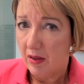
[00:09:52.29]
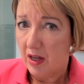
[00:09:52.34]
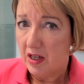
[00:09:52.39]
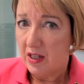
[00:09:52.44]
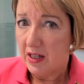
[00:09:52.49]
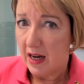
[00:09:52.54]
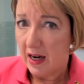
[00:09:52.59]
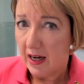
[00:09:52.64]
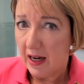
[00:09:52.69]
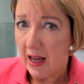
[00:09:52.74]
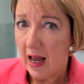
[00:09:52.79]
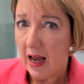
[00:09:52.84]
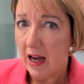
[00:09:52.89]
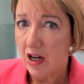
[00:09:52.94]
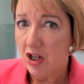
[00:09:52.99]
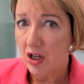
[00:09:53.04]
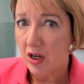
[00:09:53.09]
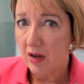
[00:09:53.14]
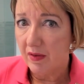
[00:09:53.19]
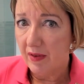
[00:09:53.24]
the
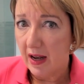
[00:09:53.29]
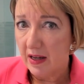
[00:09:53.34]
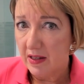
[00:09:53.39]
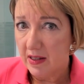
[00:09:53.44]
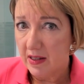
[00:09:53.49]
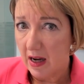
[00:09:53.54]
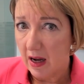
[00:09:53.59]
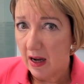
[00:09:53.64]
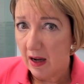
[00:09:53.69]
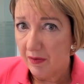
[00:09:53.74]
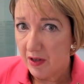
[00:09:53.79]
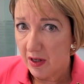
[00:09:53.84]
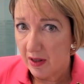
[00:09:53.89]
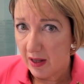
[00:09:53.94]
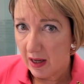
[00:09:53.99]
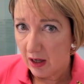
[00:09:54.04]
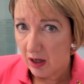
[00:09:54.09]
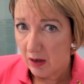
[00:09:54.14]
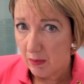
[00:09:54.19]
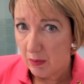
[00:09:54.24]
dedication of our staff
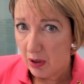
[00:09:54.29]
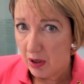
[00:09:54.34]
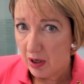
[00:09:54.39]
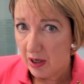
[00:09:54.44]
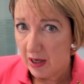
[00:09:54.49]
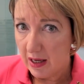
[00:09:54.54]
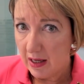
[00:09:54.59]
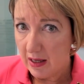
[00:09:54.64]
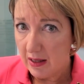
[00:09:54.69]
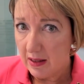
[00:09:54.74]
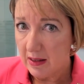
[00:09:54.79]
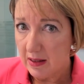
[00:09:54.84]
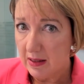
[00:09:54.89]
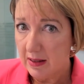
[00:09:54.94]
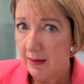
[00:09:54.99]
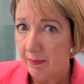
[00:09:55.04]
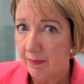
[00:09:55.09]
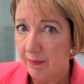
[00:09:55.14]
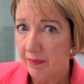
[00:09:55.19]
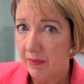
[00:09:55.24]
to their
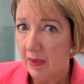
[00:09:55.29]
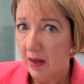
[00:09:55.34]
communities,